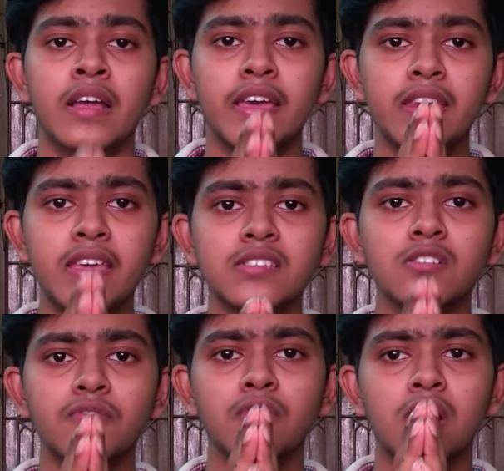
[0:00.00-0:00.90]
In case
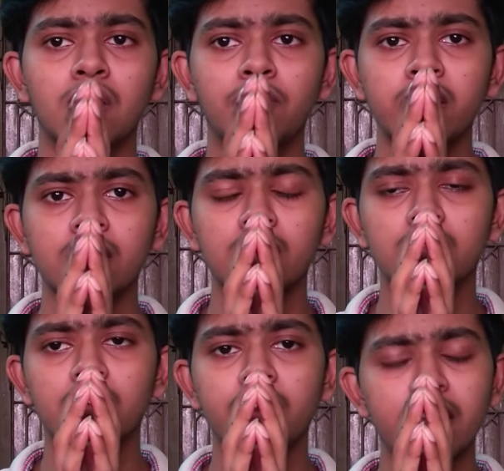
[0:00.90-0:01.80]
of
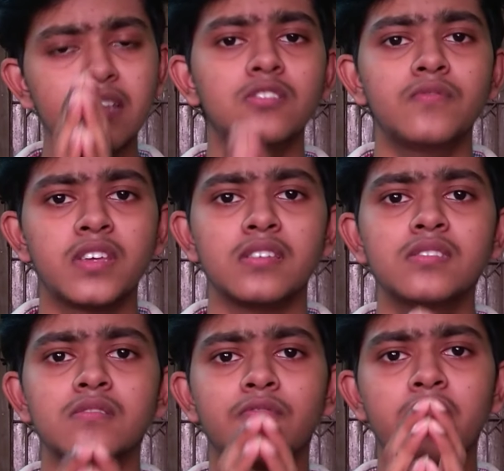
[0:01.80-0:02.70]

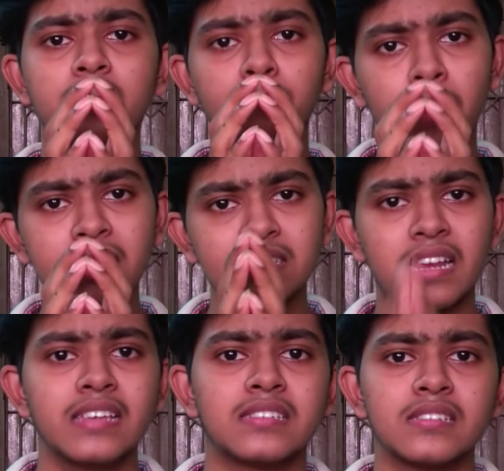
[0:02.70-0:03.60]
this, when the price
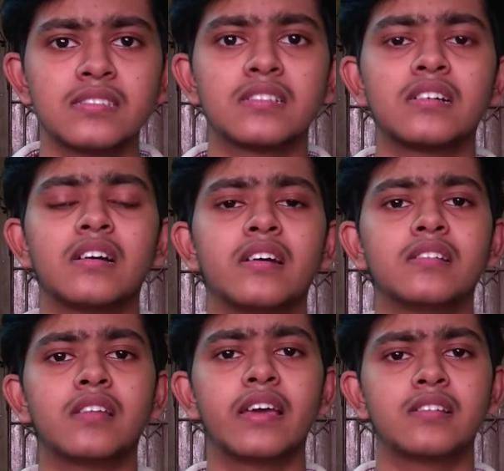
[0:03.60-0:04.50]
rises, the
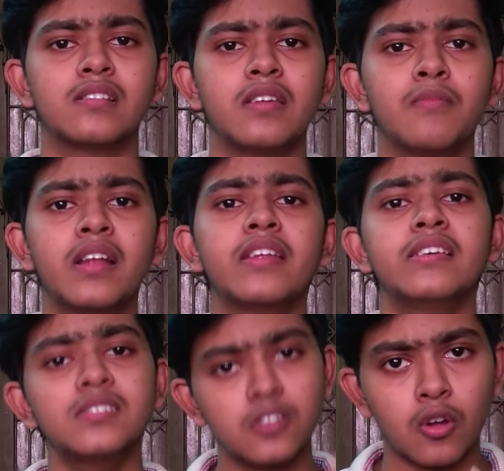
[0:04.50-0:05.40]
demand
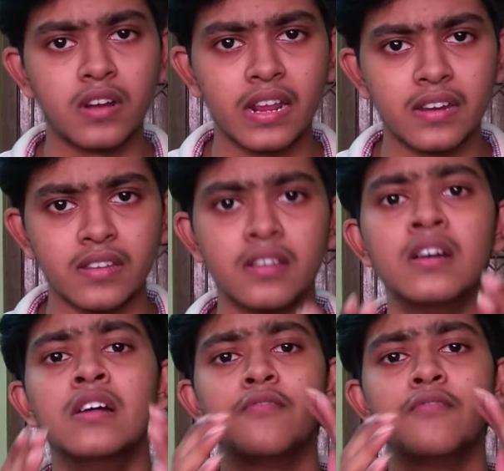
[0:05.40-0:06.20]
is contracted.